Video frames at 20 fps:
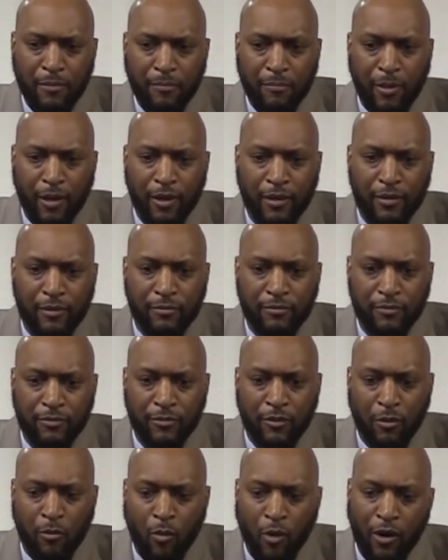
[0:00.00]

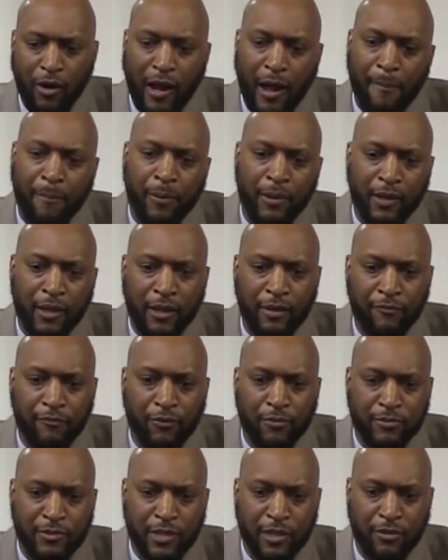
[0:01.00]
But the work I put in
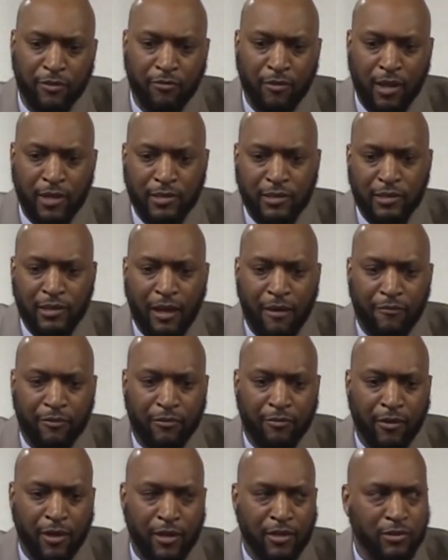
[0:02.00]
from 10th grade to
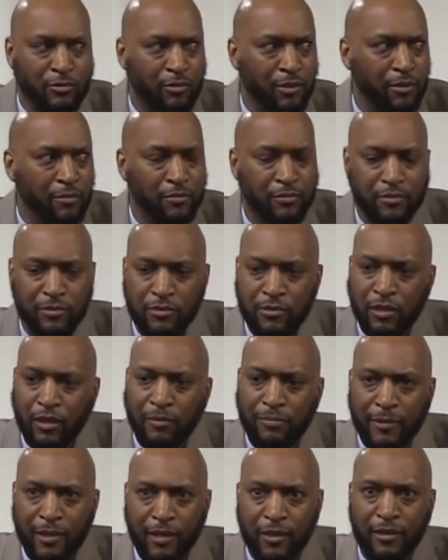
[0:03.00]
11th grade is what
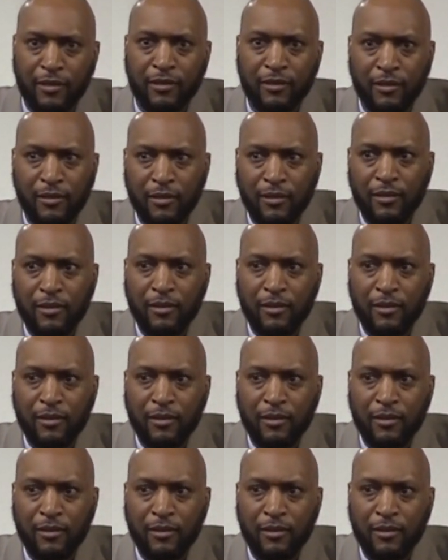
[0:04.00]
took me